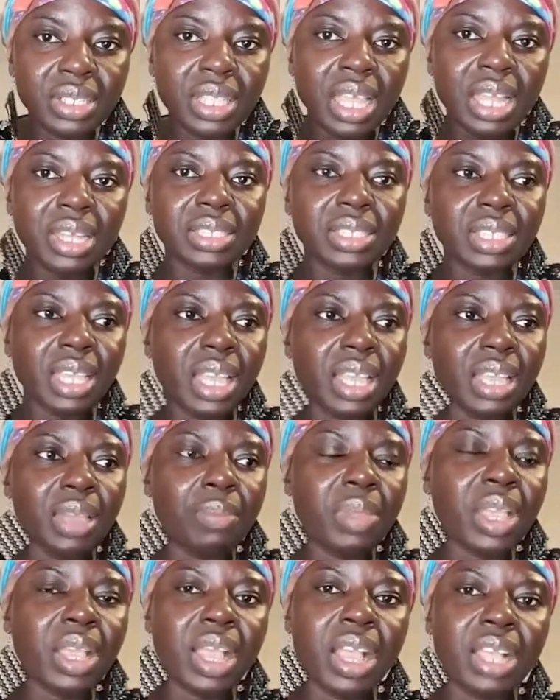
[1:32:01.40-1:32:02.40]
than
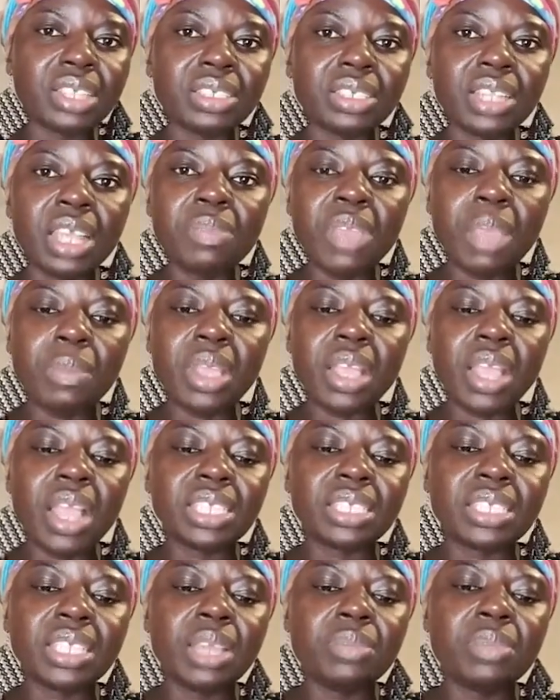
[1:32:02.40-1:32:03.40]
say, me catch and
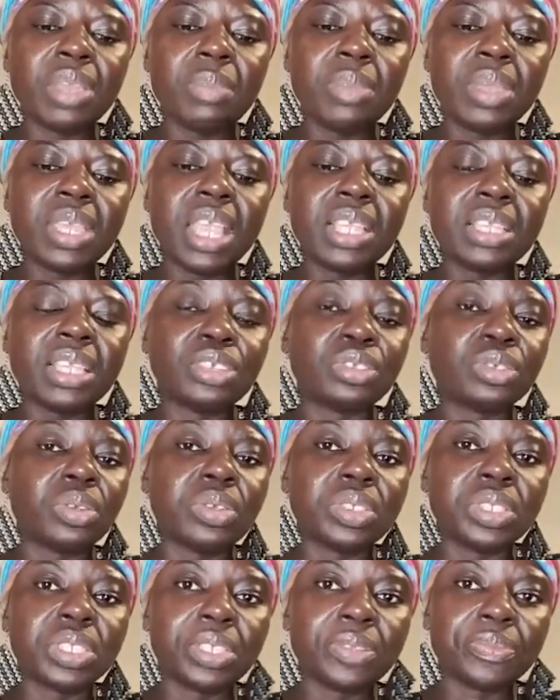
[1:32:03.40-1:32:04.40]
maybe a me
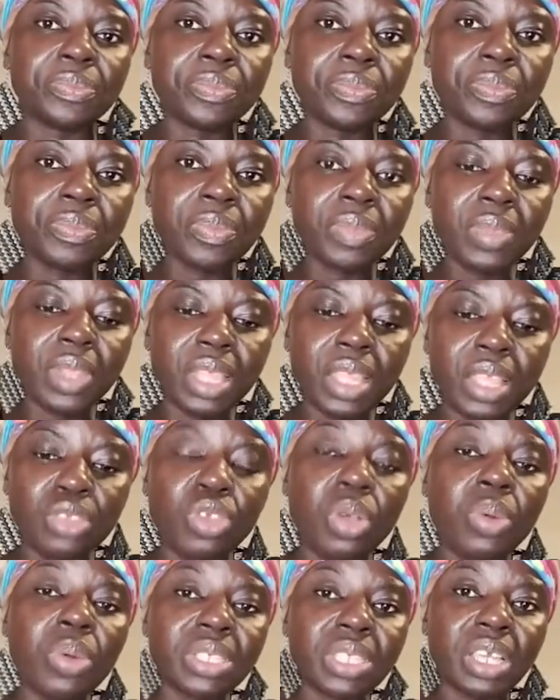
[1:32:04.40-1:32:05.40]
solution.
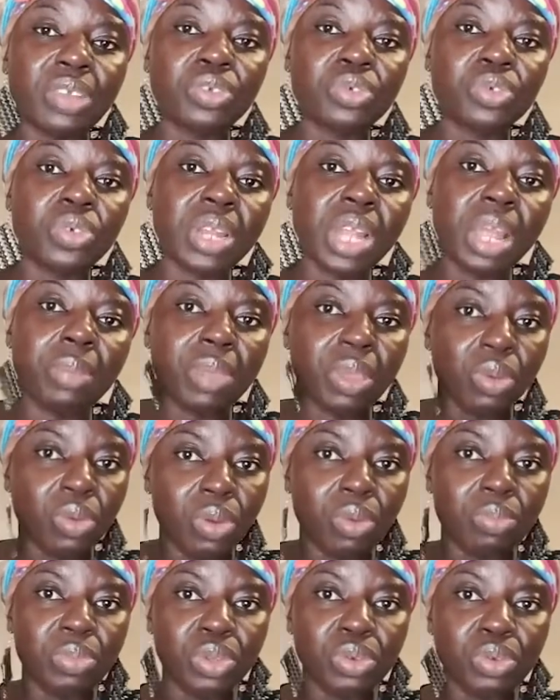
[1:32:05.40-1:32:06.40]
Towards the corner me
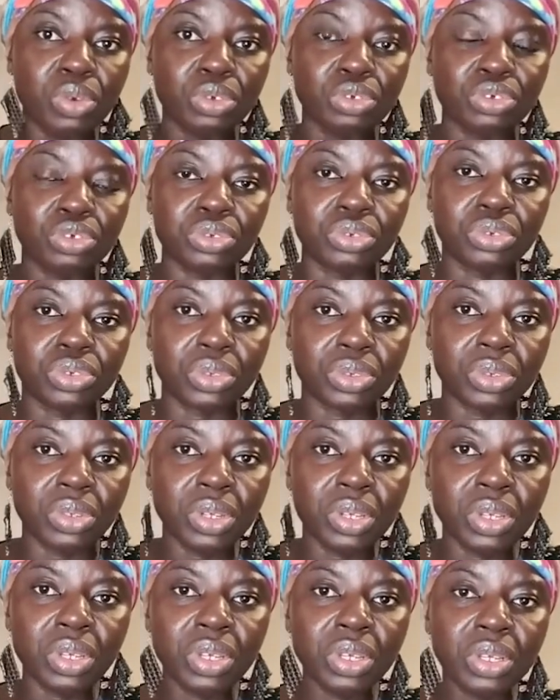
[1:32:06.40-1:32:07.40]
go through no.
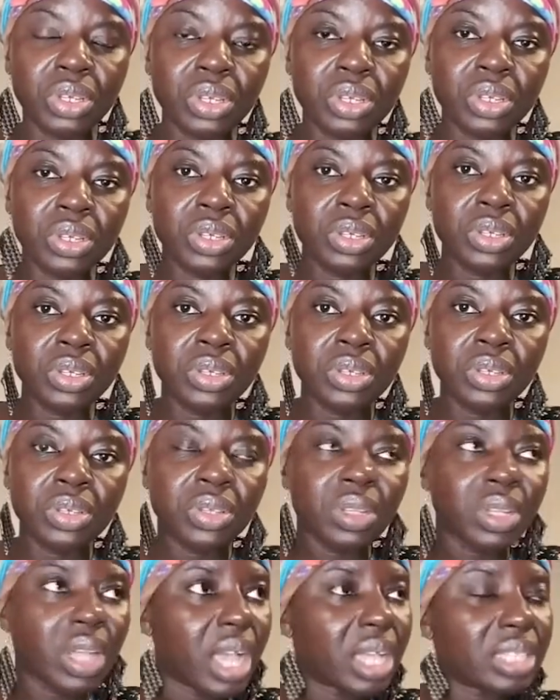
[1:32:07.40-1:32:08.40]

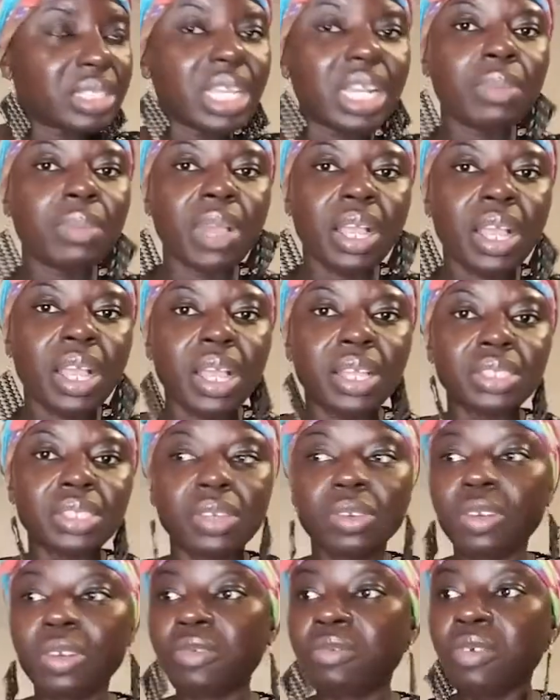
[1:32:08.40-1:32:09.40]
And son of my
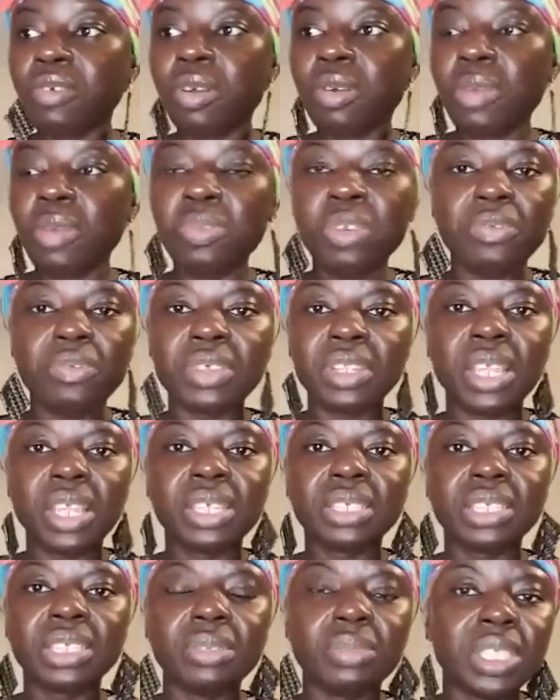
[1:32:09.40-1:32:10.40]
catch a couple of
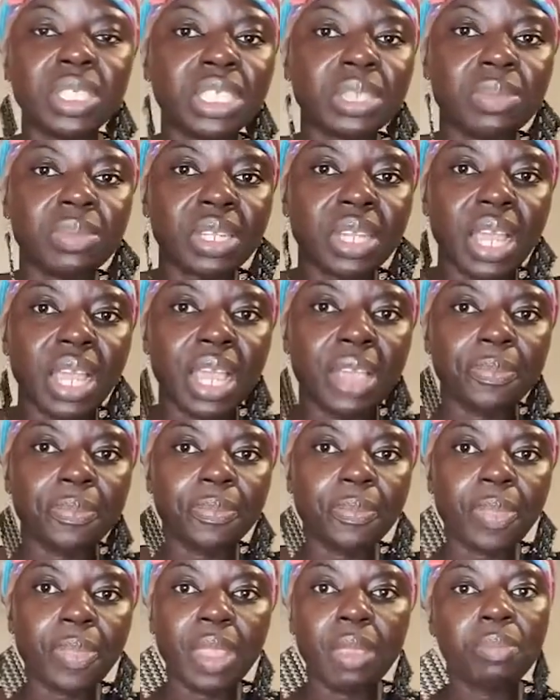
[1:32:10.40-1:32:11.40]
days in the meantime night.
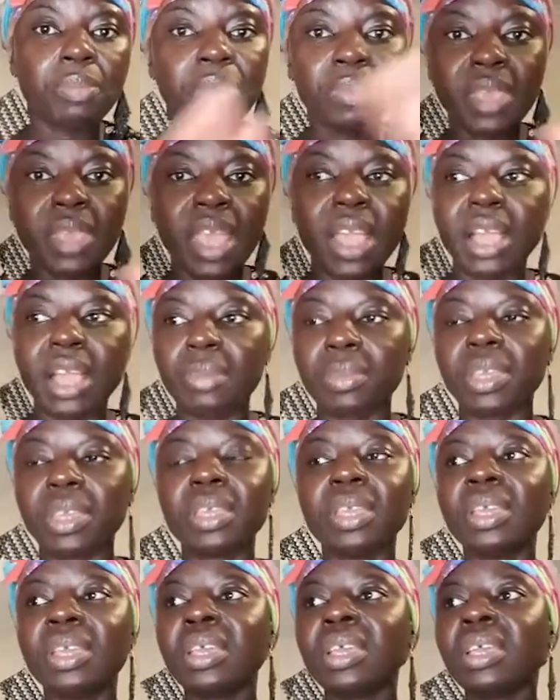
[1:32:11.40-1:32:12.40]
Be a hammy.